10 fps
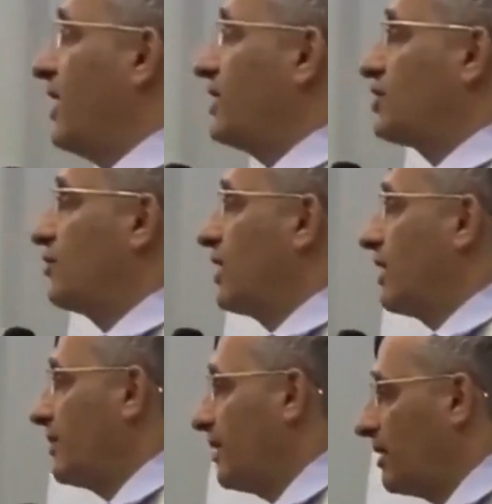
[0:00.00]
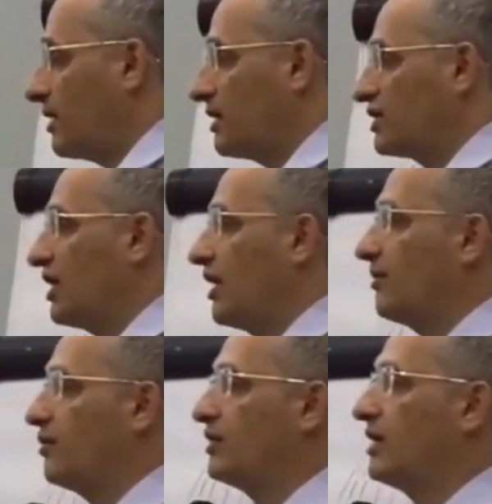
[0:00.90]
we cool people with the
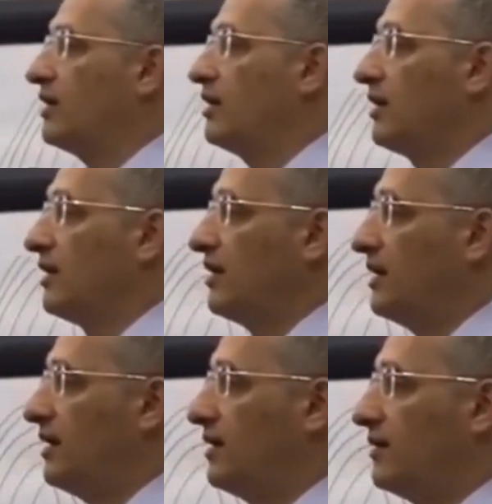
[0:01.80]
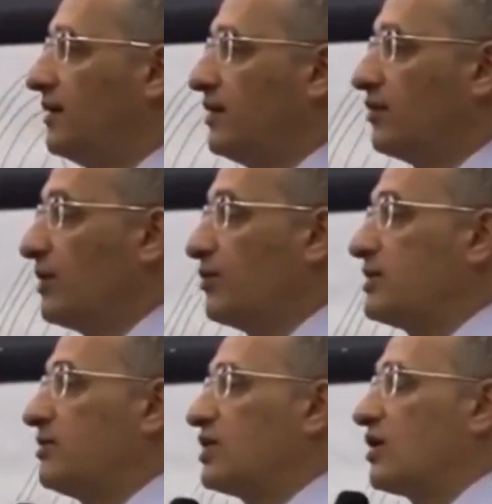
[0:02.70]
gemstones, or for example, if someone is
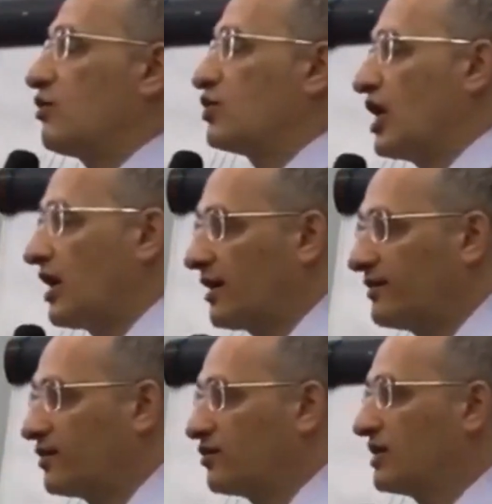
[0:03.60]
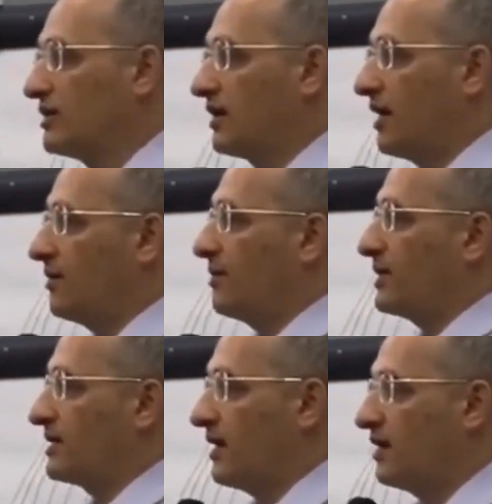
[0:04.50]
hot all their life, they place the
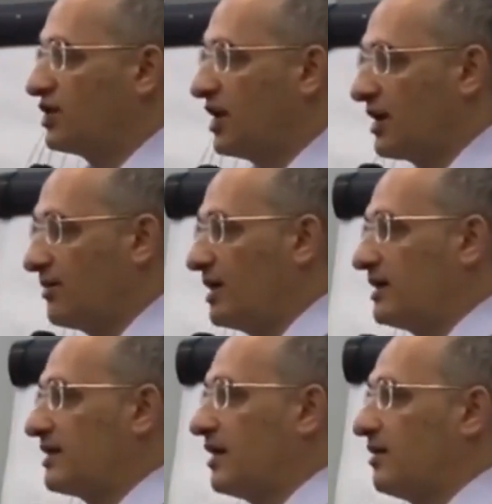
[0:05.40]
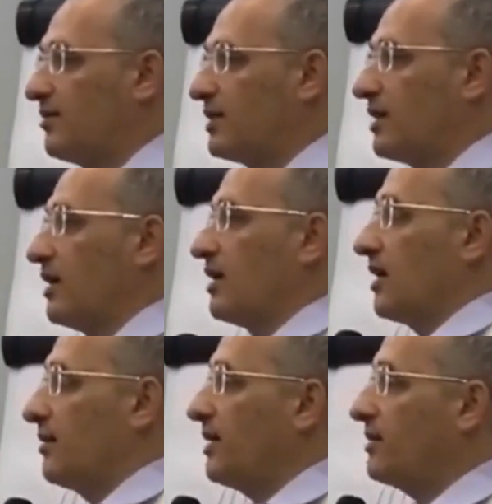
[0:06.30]
gemstone and the heat stops.
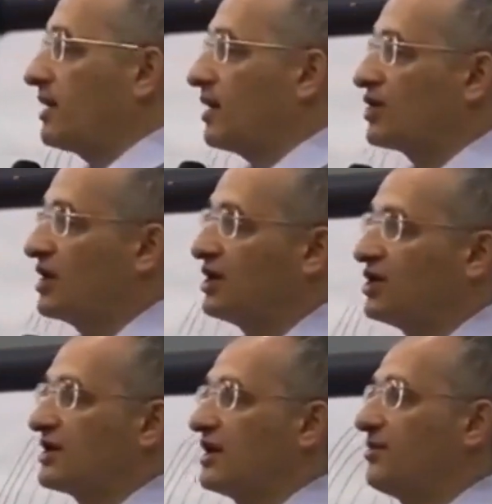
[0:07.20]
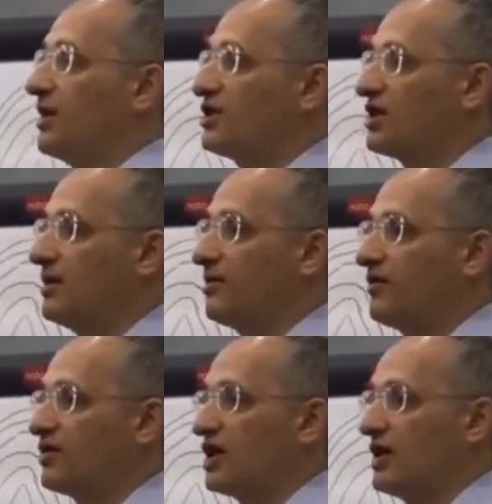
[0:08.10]
Gemstones also help with mild
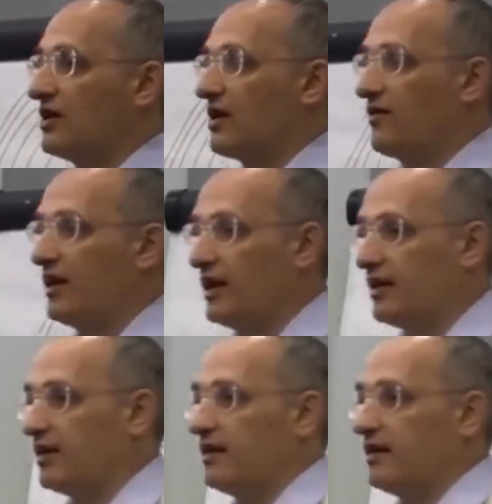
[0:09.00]
increases in blood pressure.